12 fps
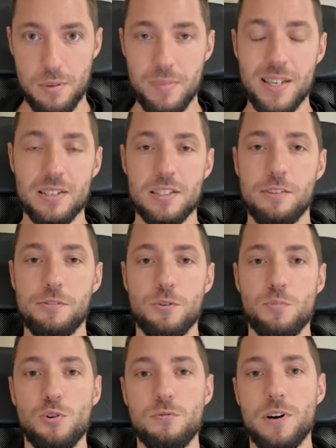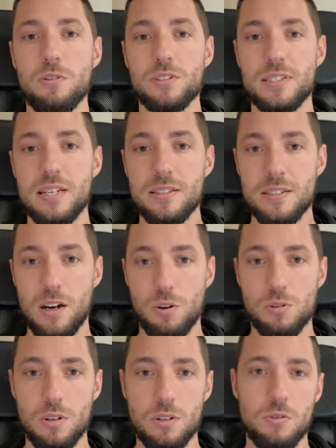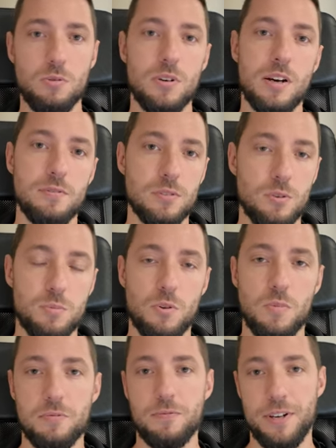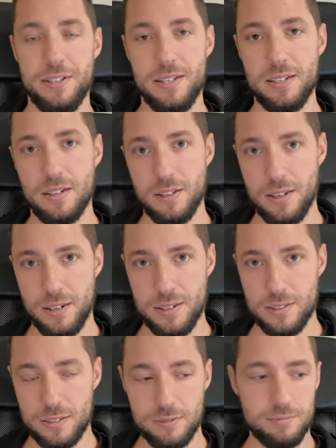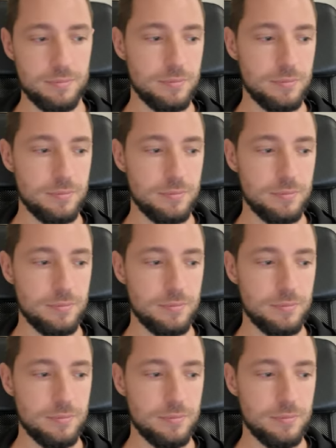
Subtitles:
because if your profile stands out, you have no problem finding clients.